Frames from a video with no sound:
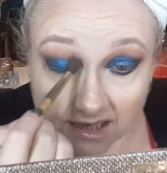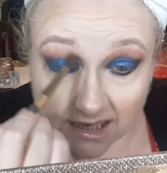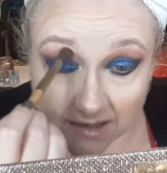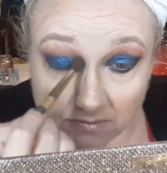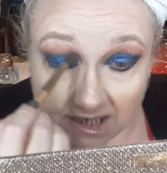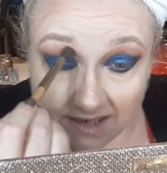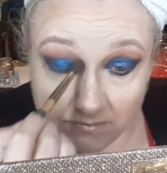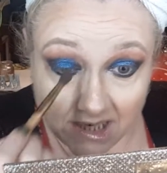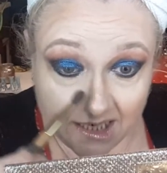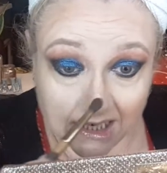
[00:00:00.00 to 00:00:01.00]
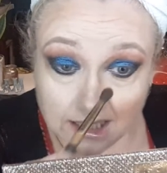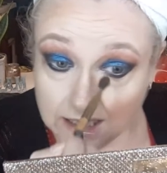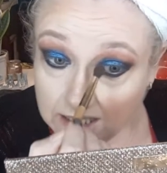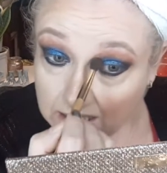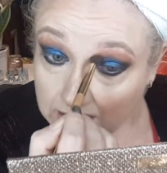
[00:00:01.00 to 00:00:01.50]
And believe me,
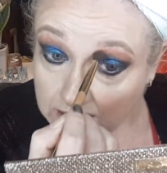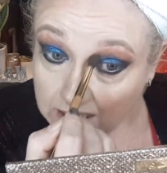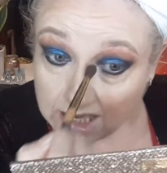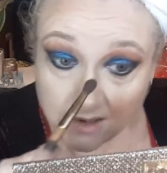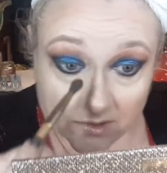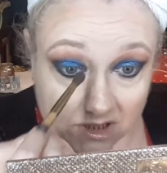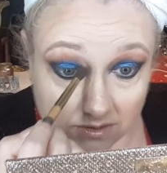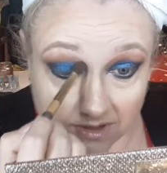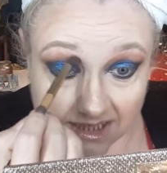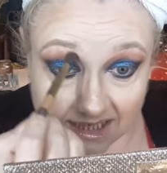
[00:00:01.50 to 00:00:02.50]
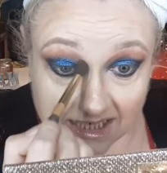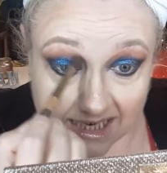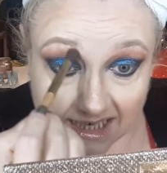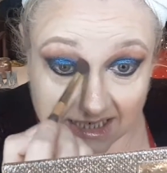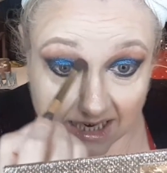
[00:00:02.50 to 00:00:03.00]
I would do this in the
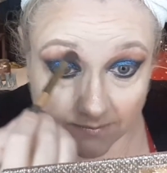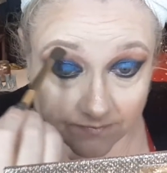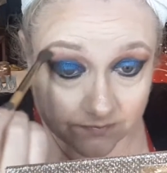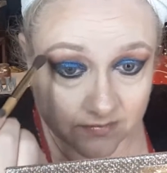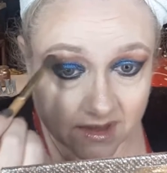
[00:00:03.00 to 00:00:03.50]
daytime.